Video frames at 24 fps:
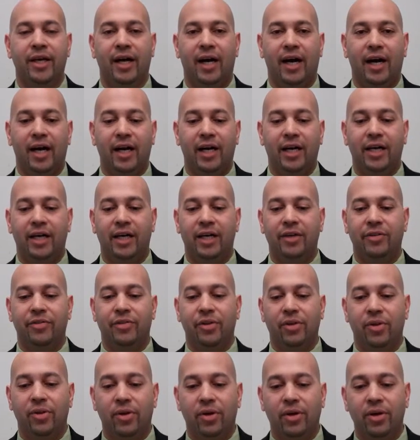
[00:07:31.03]

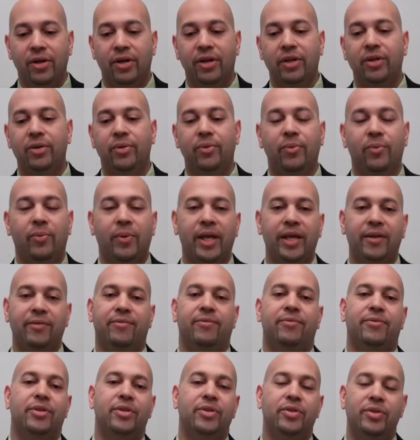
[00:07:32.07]
The longer you wait
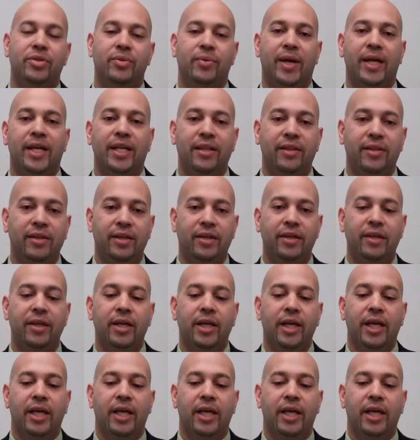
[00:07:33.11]
to do anything,